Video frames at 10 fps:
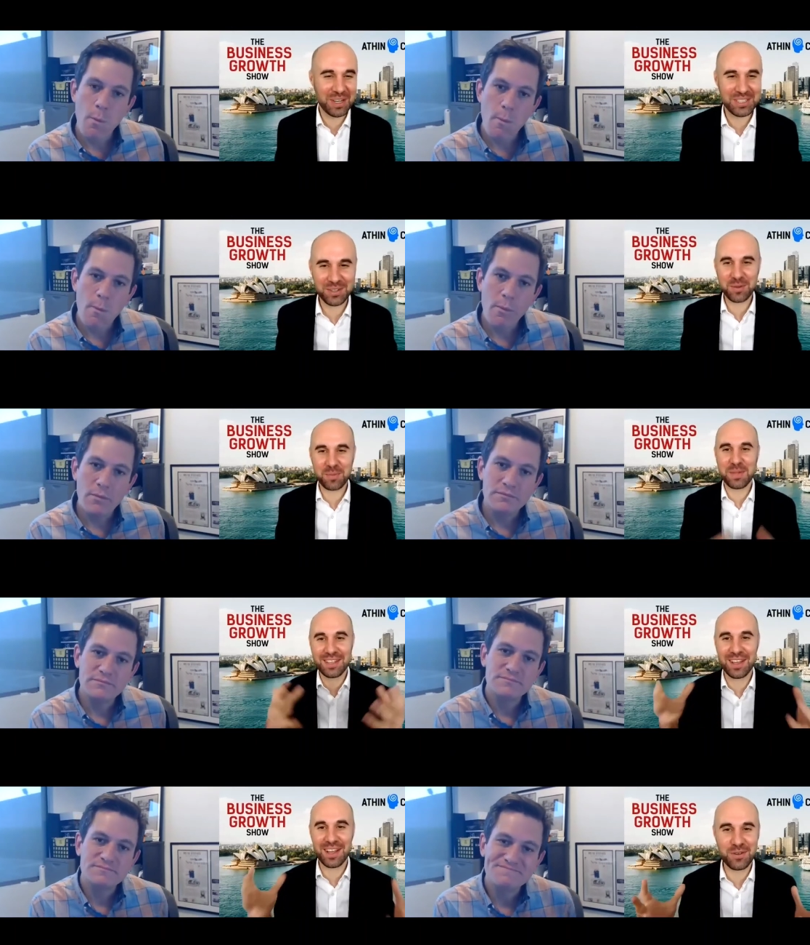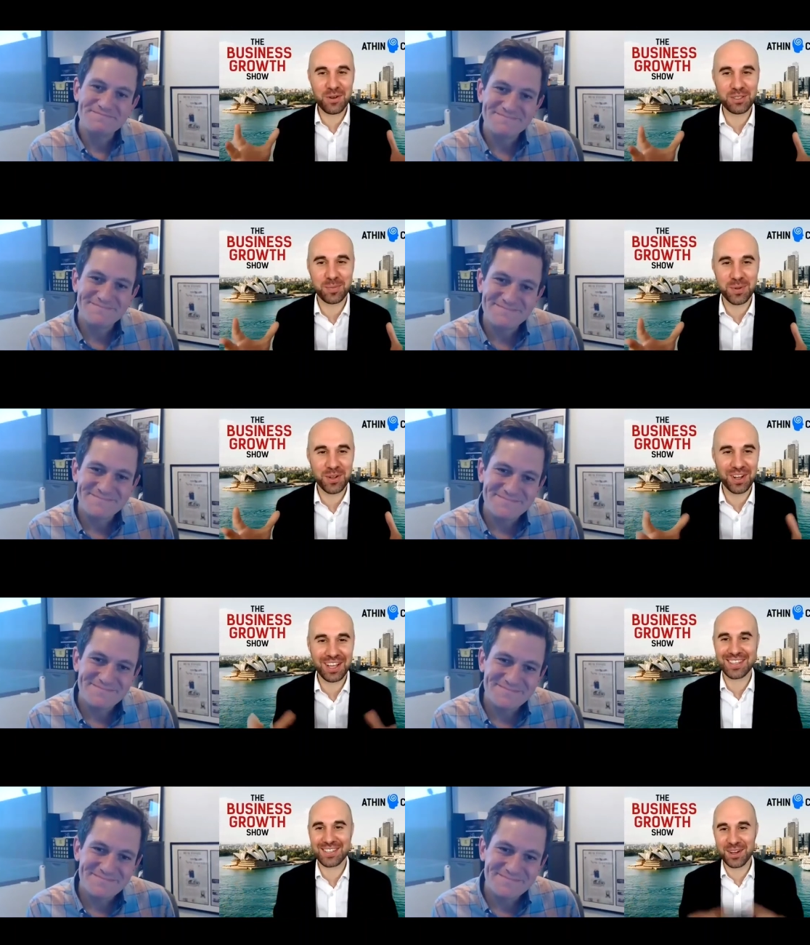Speaker 1: once you being a serial entrepreneur
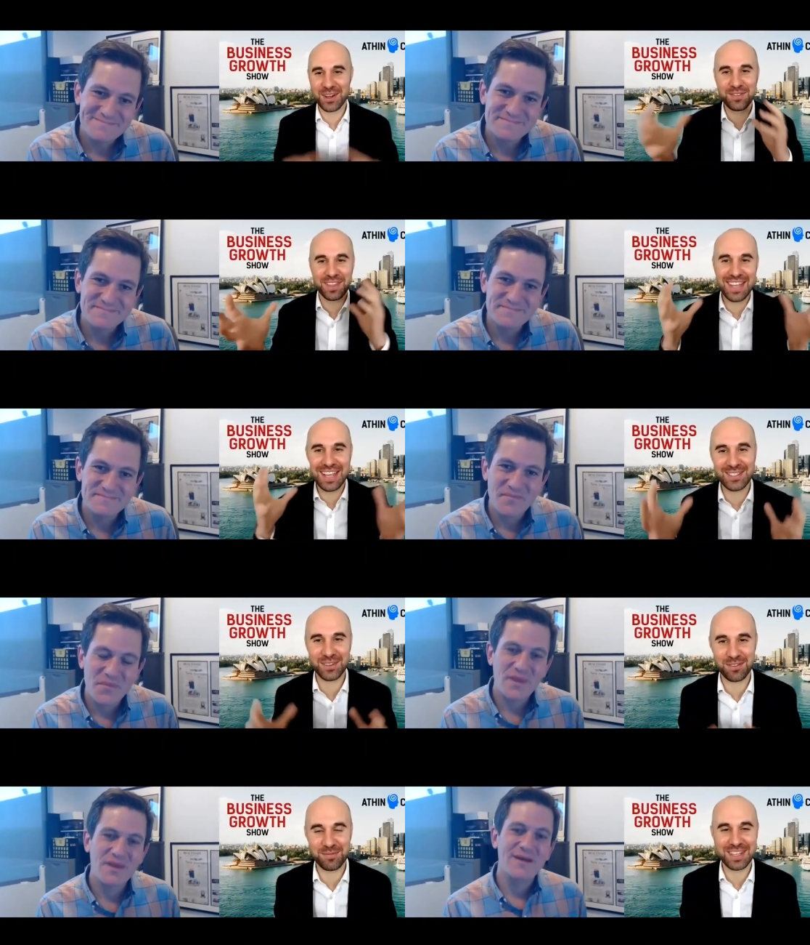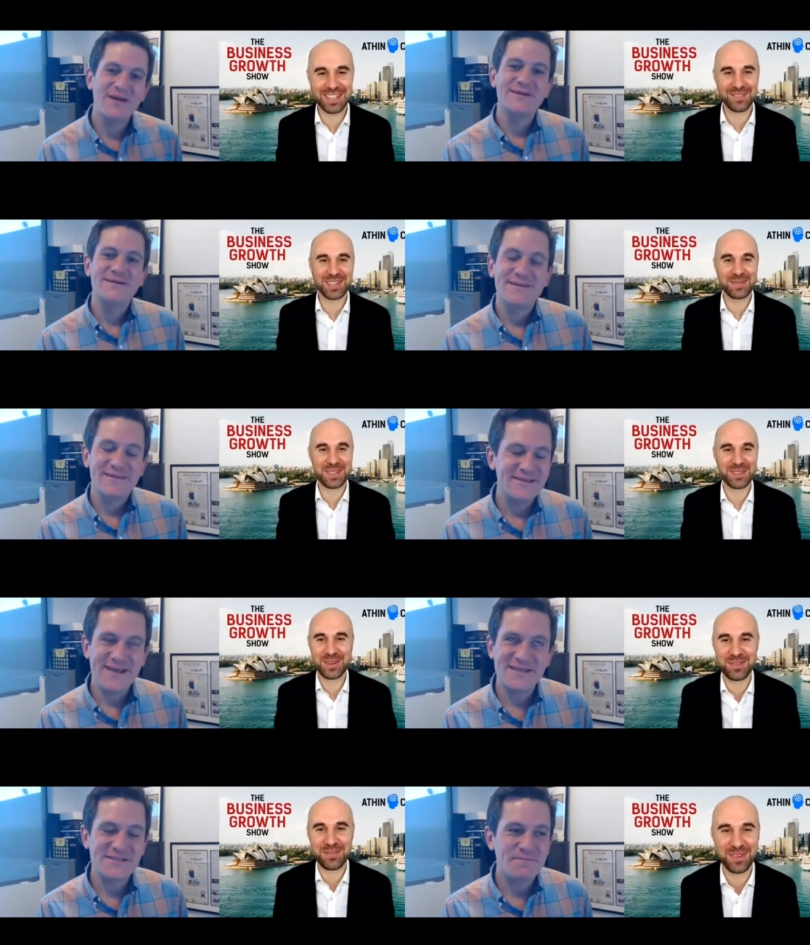like yourself the dates sort of mix in when you've been
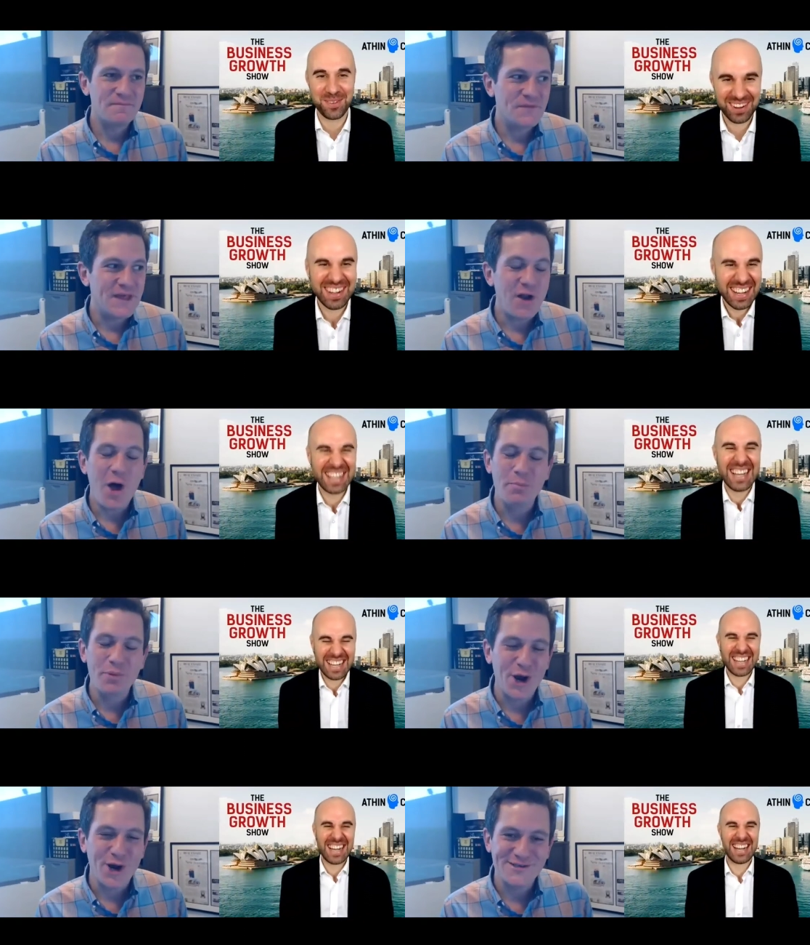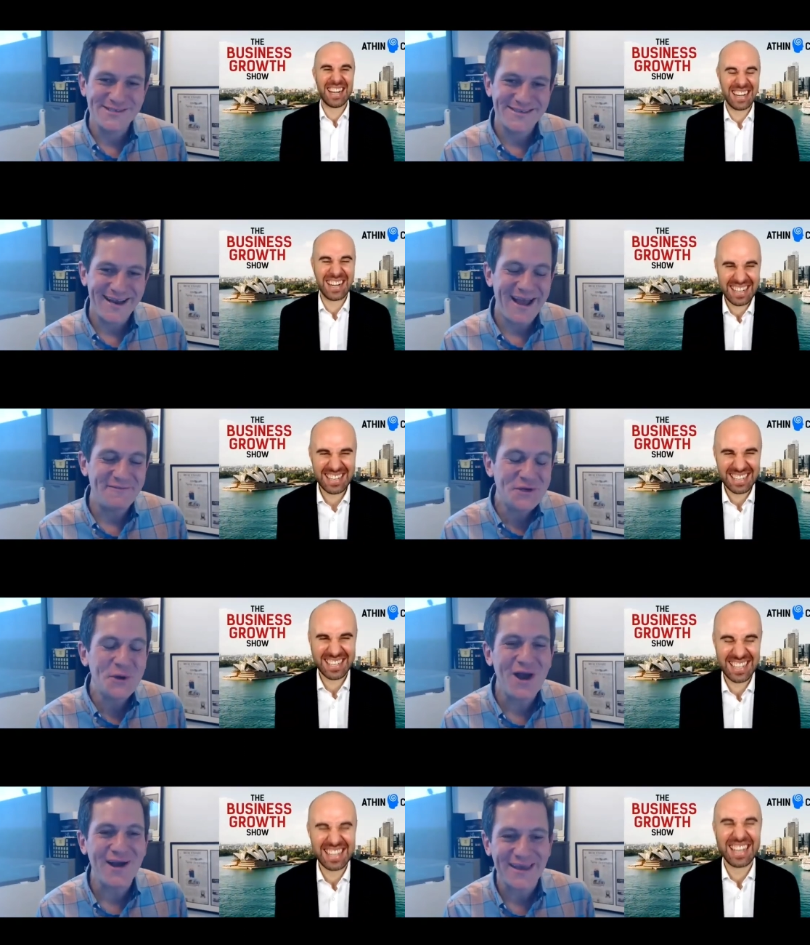the doing dates, it for a while it all blurs and i have
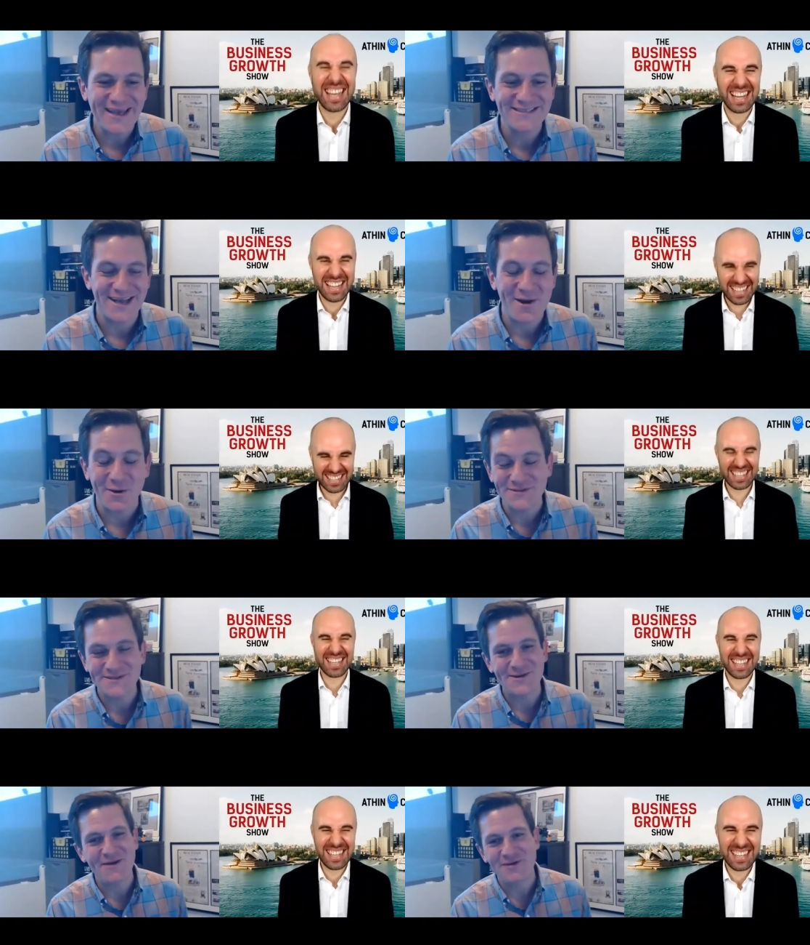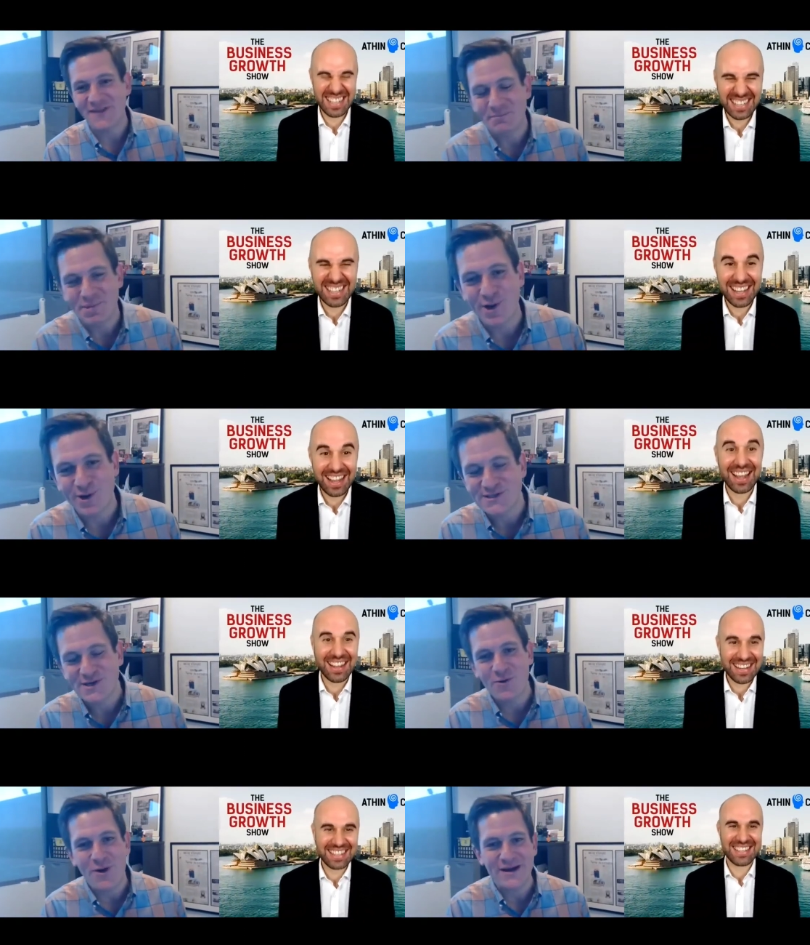two young
Speaker 2: kids at home so everything
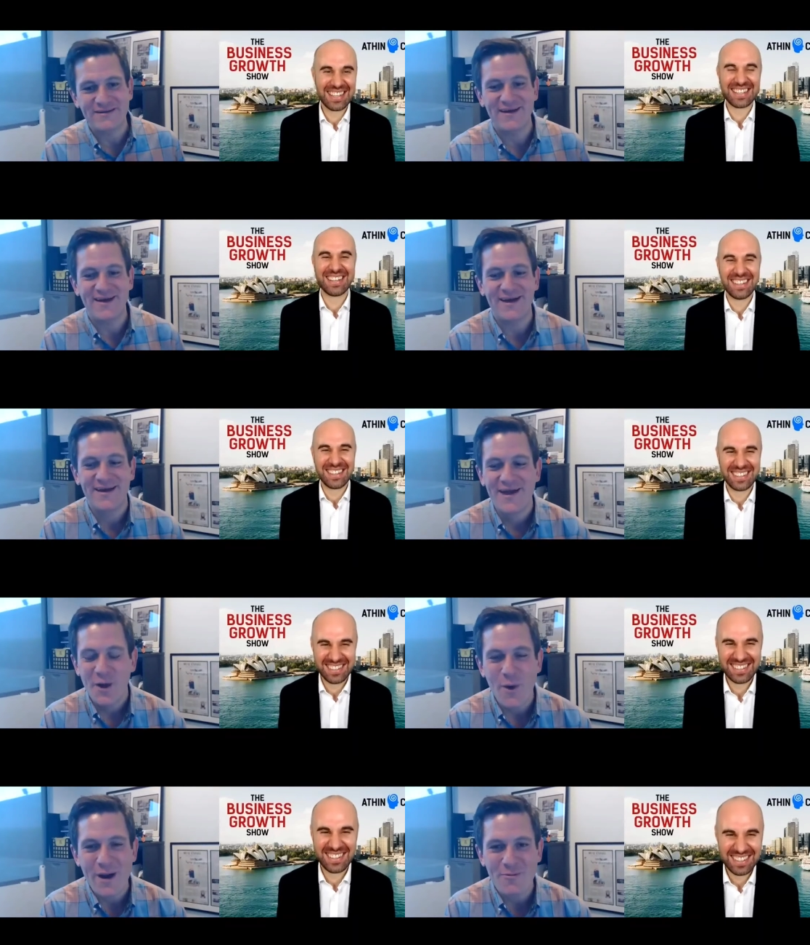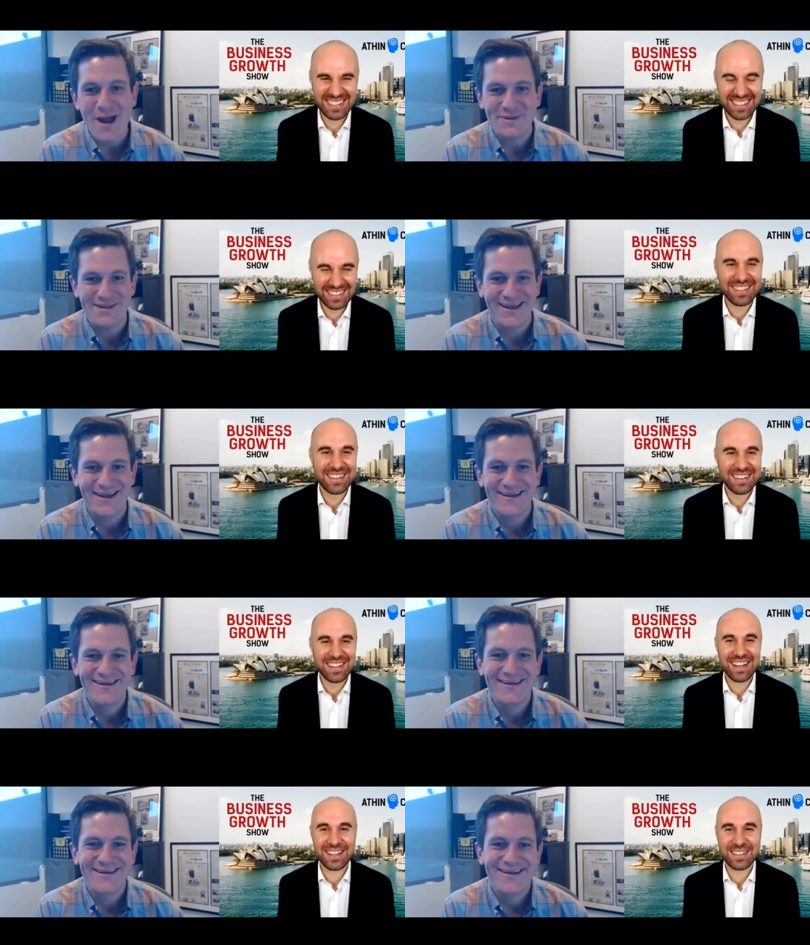blurs quite uh, quite rapidly
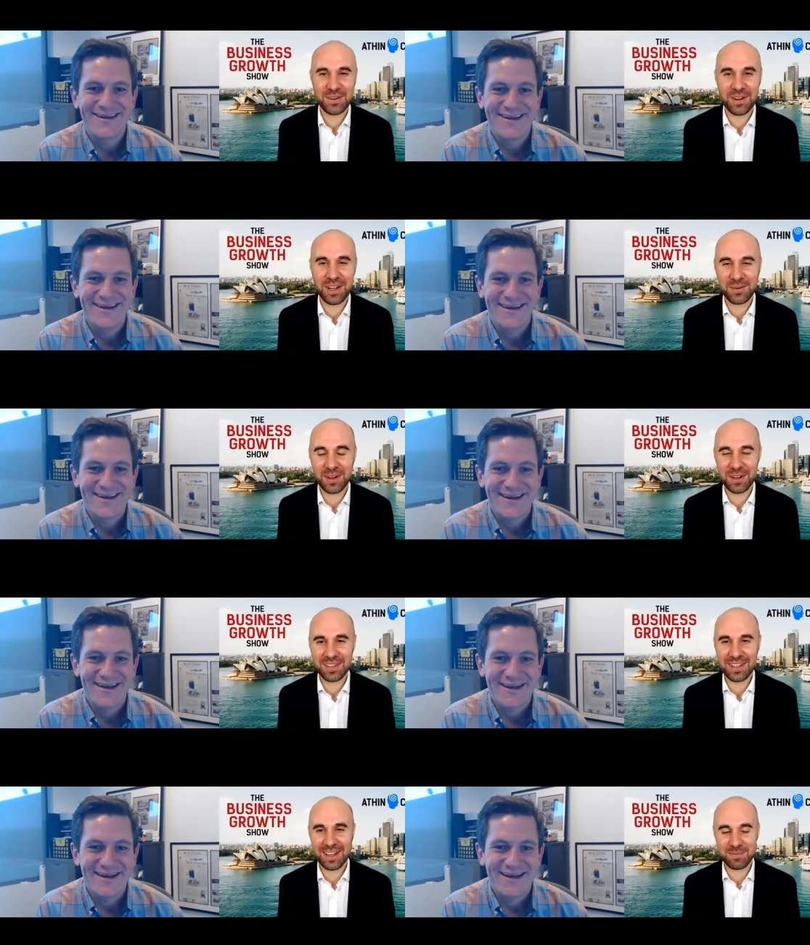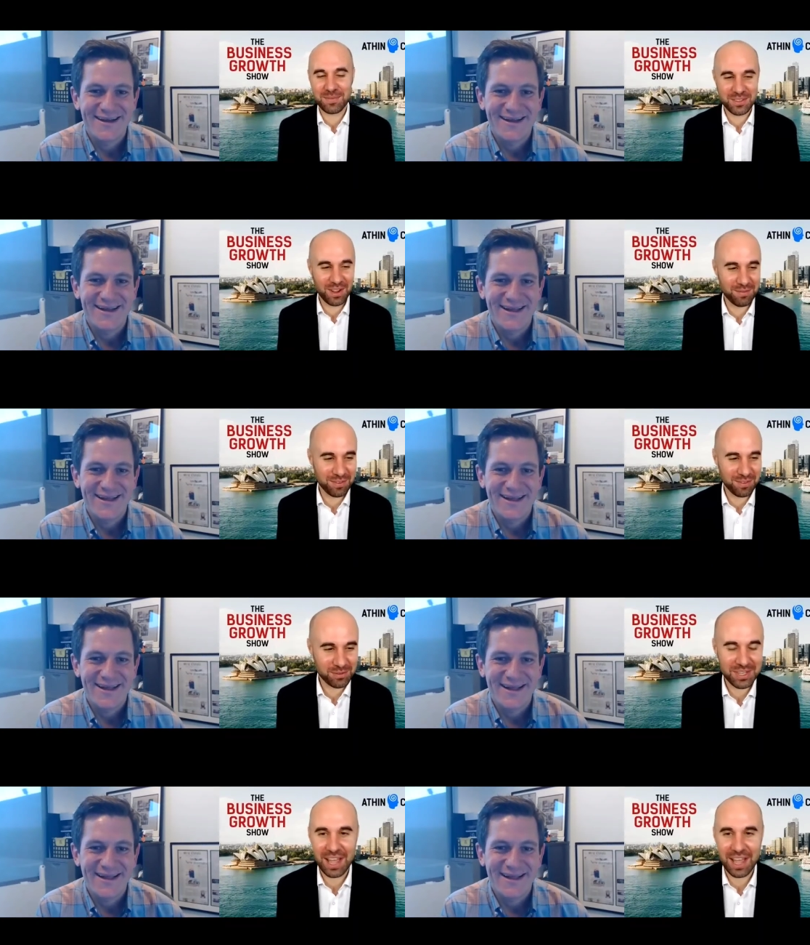
Speaker 1: that's all right. Well, um, time flies when